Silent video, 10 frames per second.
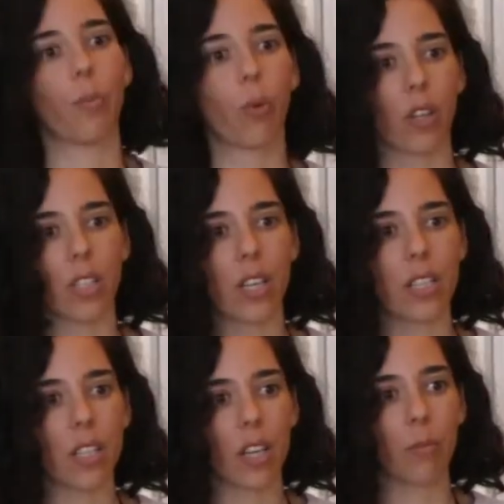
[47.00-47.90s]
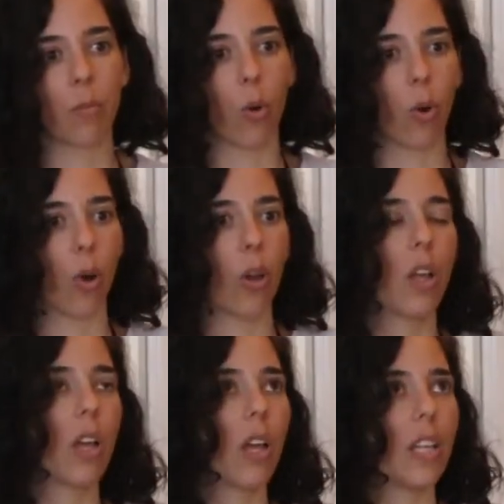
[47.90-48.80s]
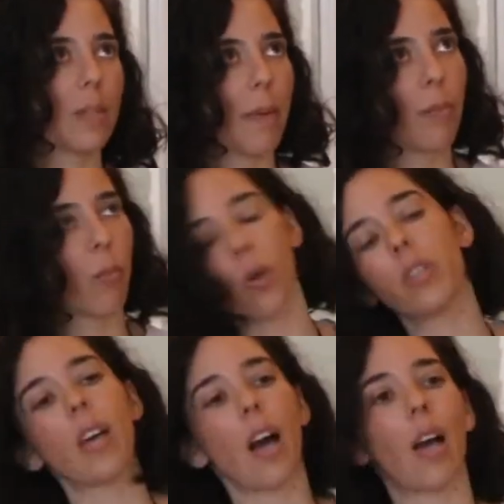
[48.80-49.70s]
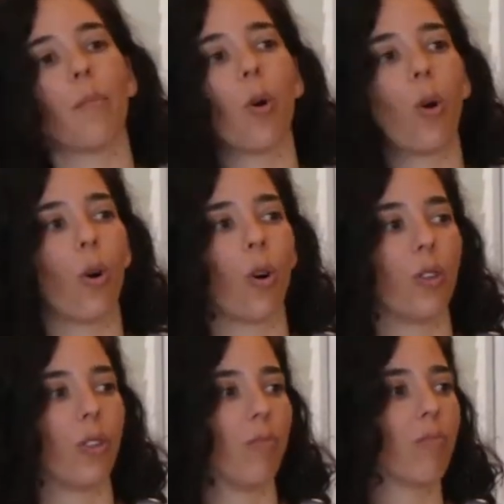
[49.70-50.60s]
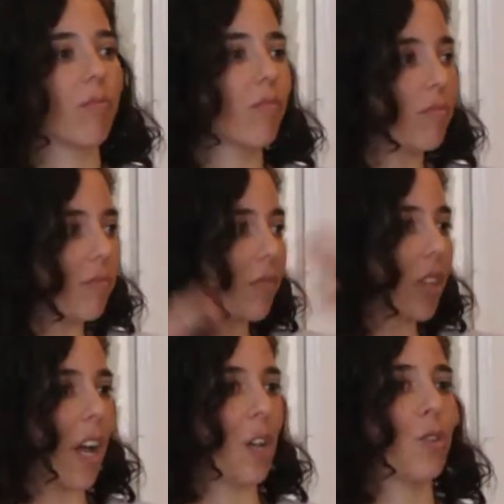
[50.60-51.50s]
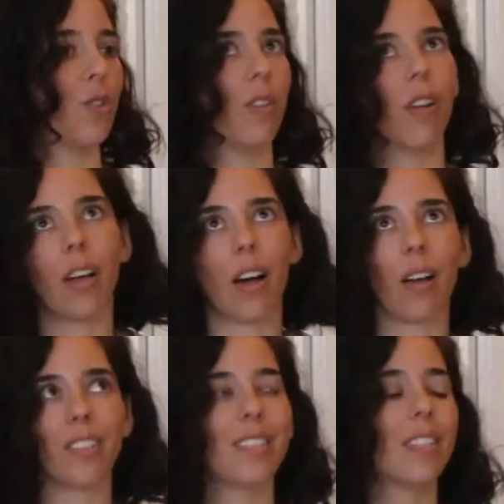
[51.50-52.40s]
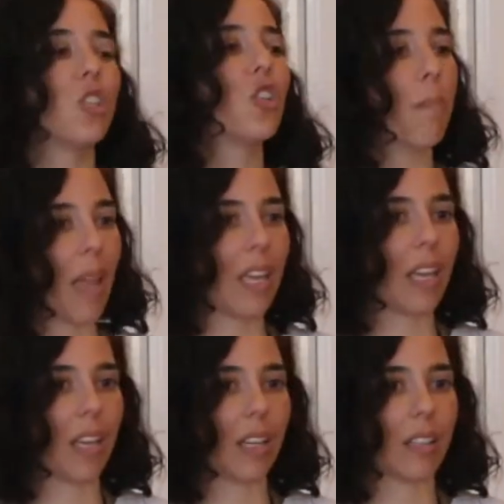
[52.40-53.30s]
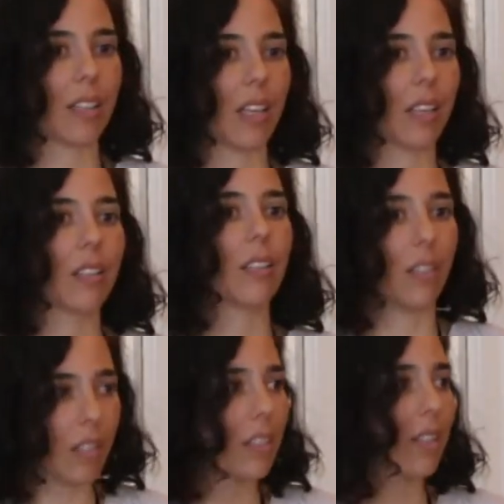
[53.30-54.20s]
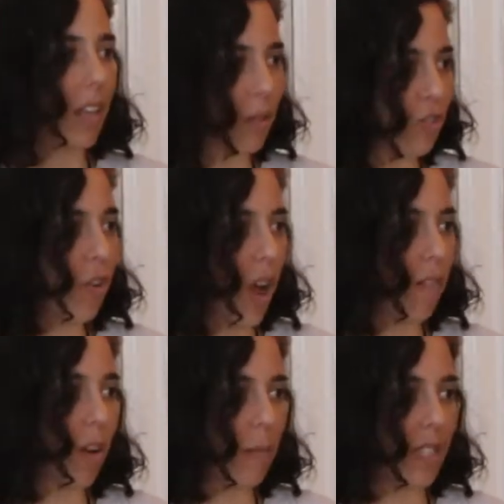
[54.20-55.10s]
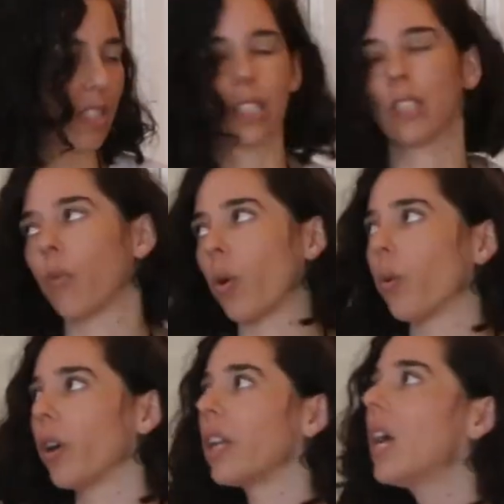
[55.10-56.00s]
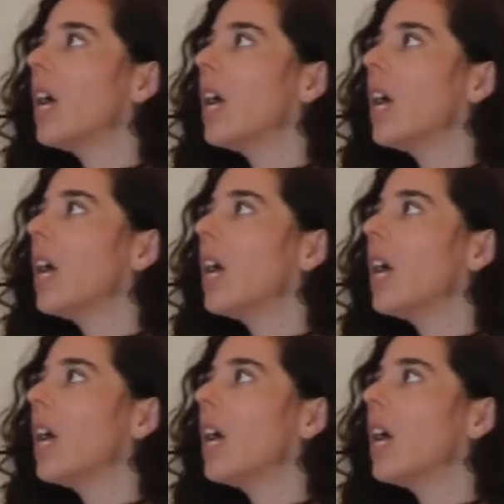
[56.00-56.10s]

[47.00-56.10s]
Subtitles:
process and spend more time on kind of decision making that can drive our businesses forward.